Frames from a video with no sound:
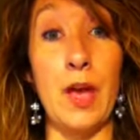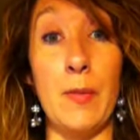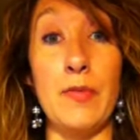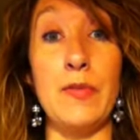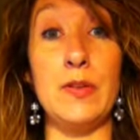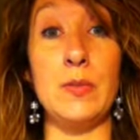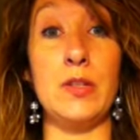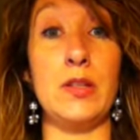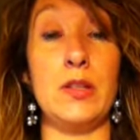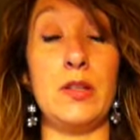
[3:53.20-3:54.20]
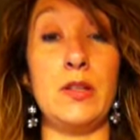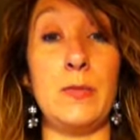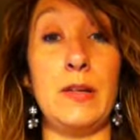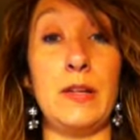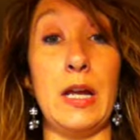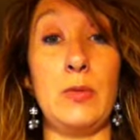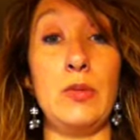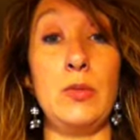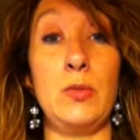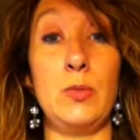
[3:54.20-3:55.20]
if this was something that I
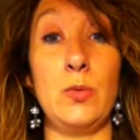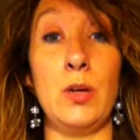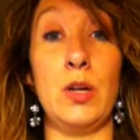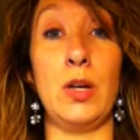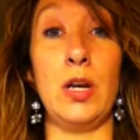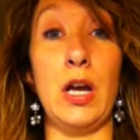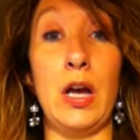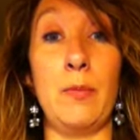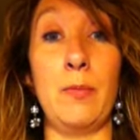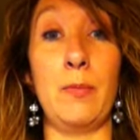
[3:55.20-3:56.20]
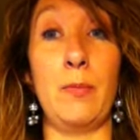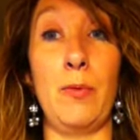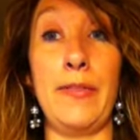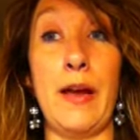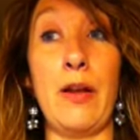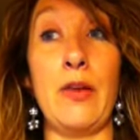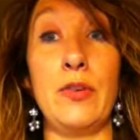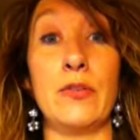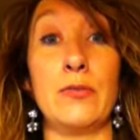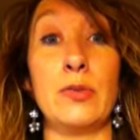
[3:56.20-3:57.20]
would do without
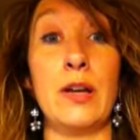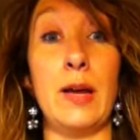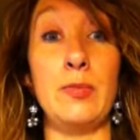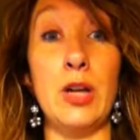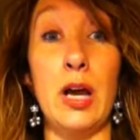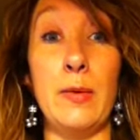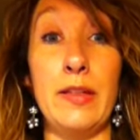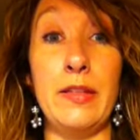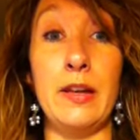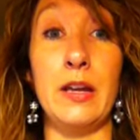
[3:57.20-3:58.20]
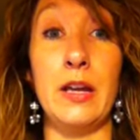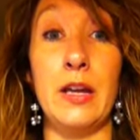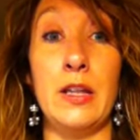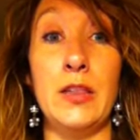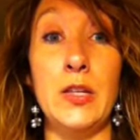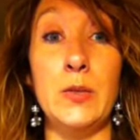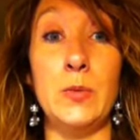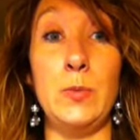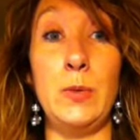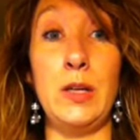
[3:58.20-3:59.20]
having a full-time job, I think
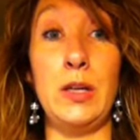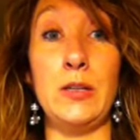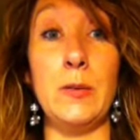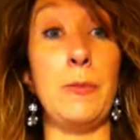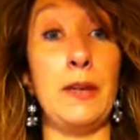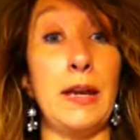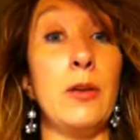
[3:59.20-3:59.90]
this would be something that I